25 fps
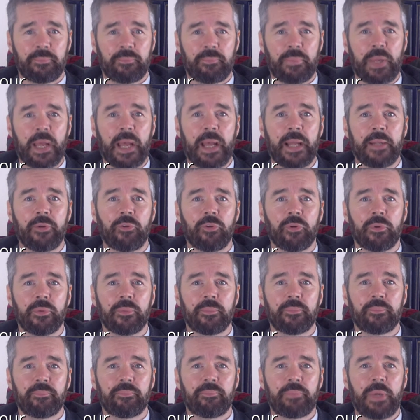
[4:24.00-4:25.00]
Pad,
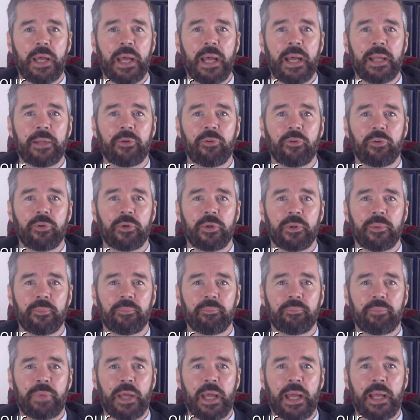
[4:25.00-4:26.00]
pad,
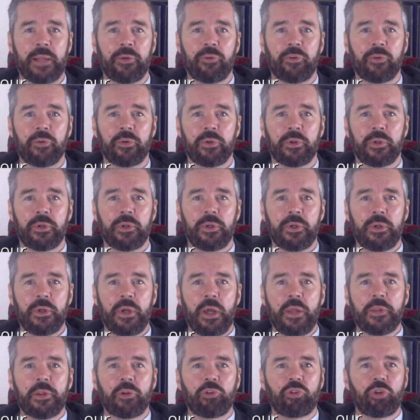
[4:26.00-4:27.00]
pad.
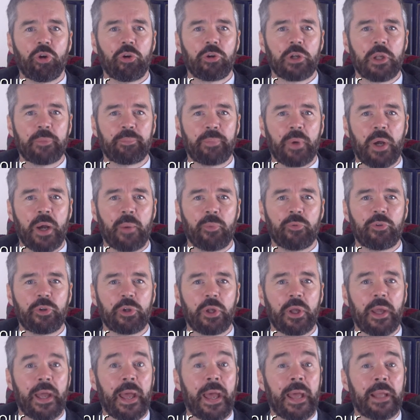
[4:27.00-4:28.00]
The chocolate bar was in
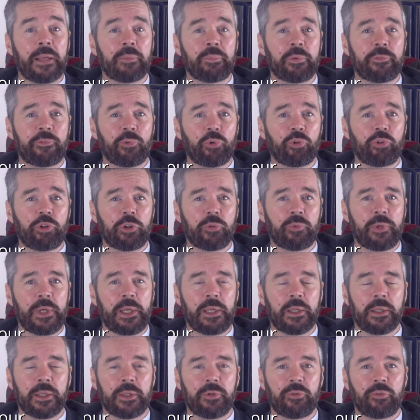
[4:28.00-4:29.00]
her hand before she
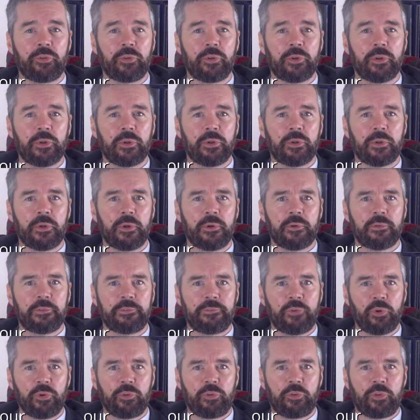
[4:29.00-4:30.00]
realised.
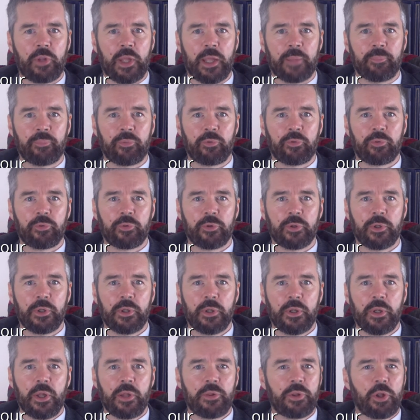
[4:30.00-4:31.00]
Footsteps.
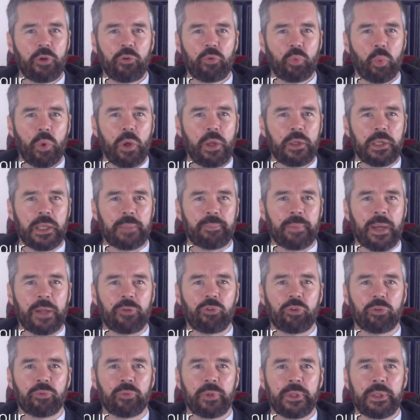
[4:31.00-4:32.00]
Those weren't
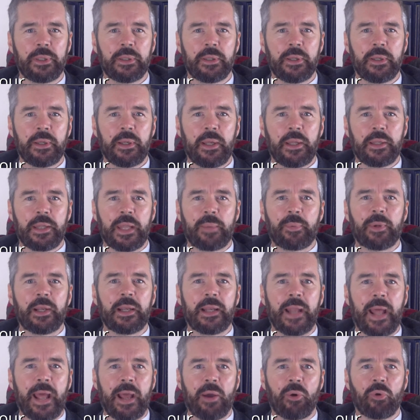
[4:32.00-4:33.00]
imaginary. They were
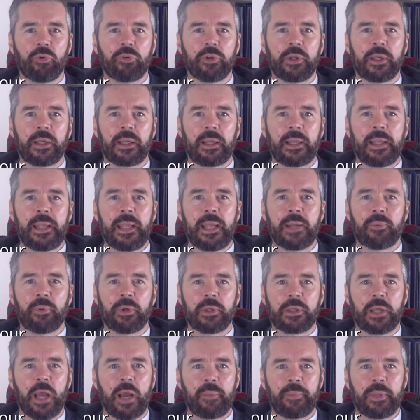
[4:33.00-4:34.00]
loud and clear
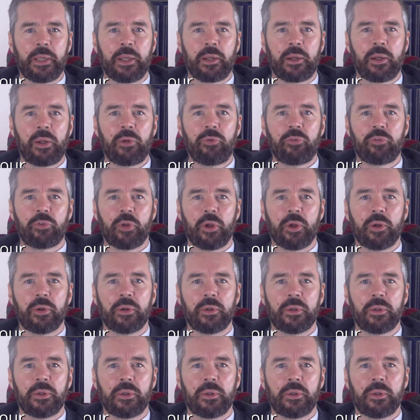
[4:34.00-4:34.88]
and coming closer.